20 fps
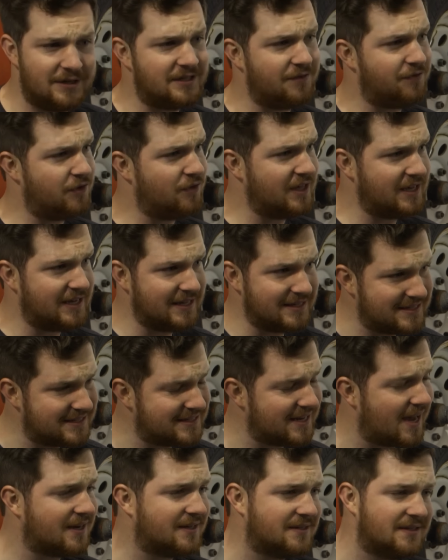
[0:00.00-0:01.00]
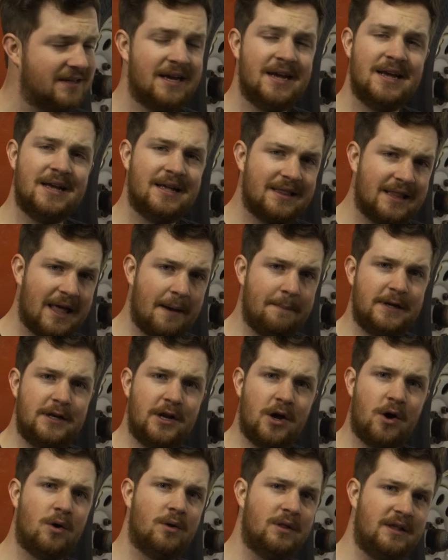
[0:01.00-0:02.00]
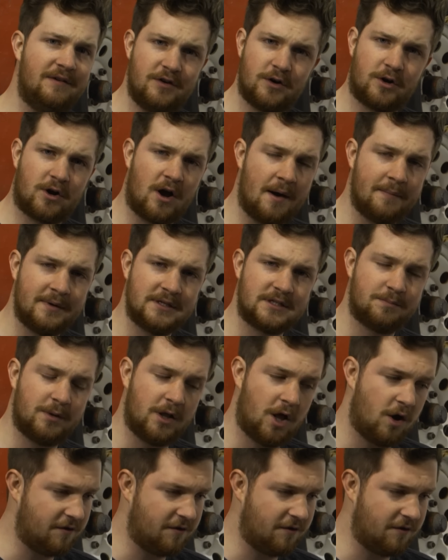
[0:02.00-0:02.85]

If you think it sucks, let me know. Leave your comments below.